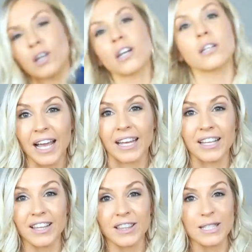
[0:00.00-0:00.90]
look. Again, I
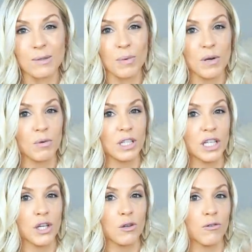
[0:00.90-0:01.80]
think this will be really
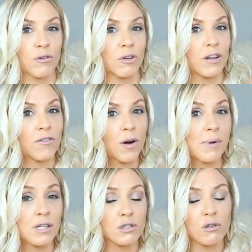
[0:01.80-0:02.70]
cute for like
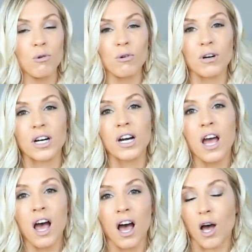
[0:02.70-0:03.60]
farmhouse decor,
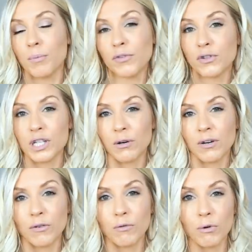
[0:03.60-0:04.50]
um, if you're
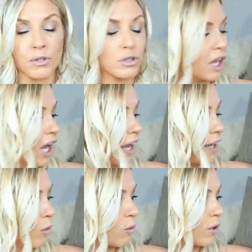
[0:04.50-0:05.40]
decorating for 4th of
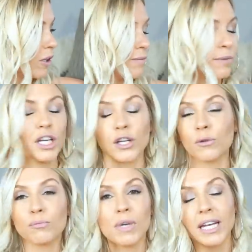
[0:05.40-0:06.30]
July or, you know,
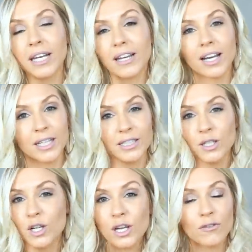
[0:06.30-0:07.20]
any kind.
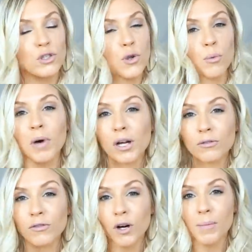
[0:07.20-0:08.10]
Do
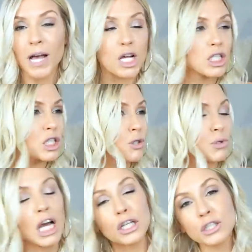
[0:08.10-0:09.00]
modern farmhouse, do
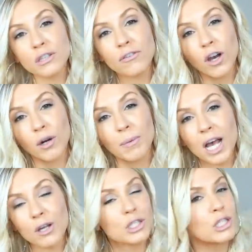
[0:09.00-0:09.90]
touches of
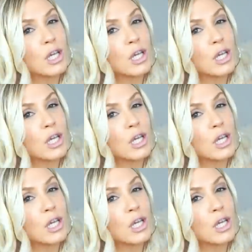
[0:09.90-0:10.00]
farmhouse,